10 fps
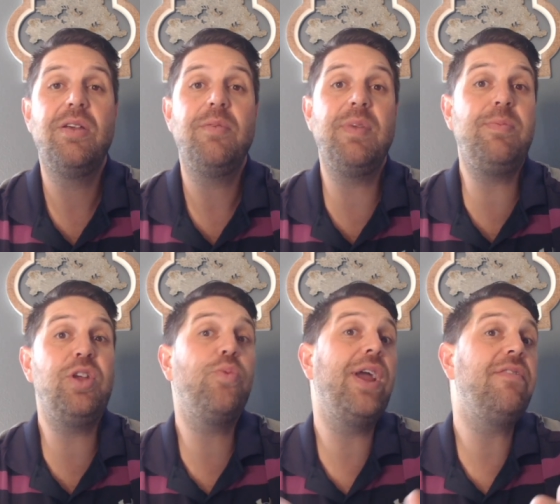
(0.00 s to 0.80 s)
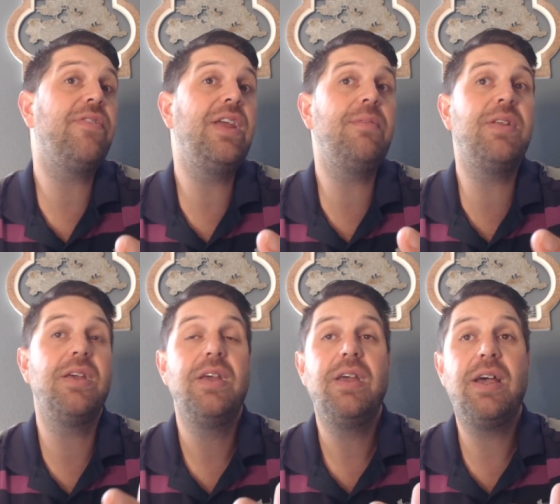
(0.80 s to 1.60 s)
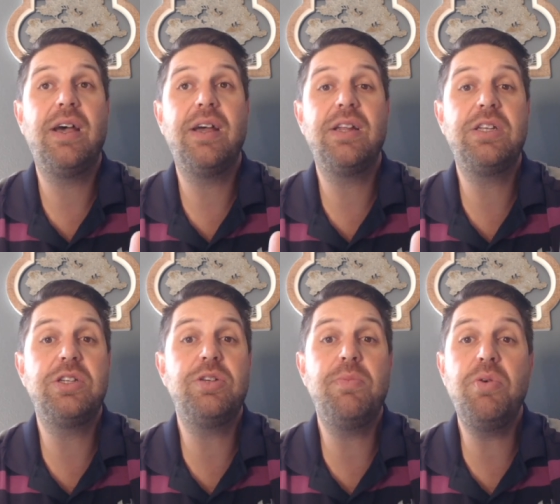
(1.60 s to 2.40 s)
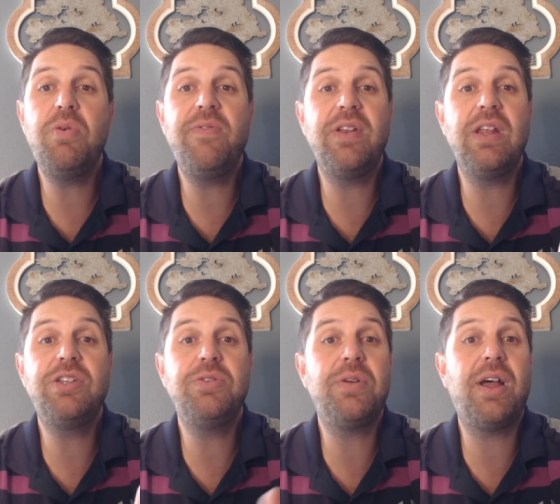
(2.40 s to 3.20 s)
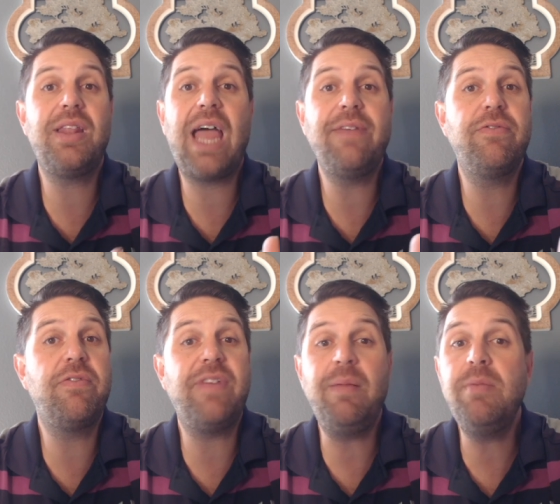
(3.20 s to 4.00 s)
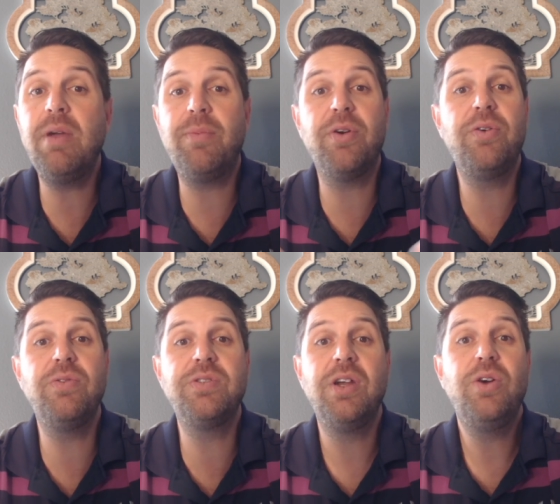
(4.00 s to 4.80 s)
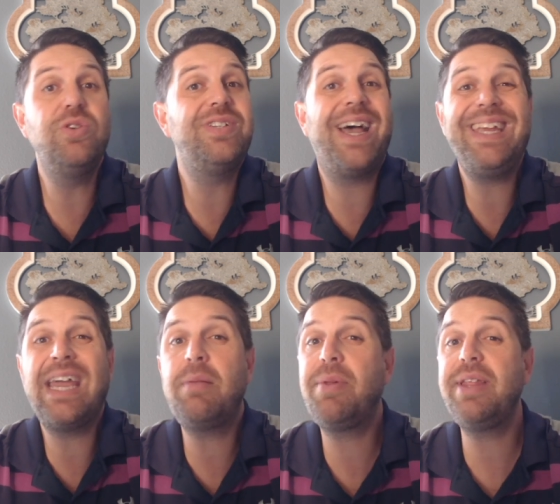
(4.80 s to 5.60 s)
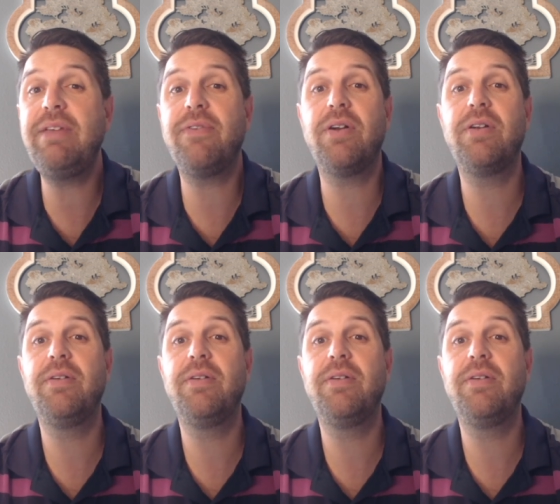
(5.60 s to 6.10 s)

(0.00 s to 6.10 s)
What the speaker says: Maybe you're waiting for him to move into a life of a family member who's not yet a believer.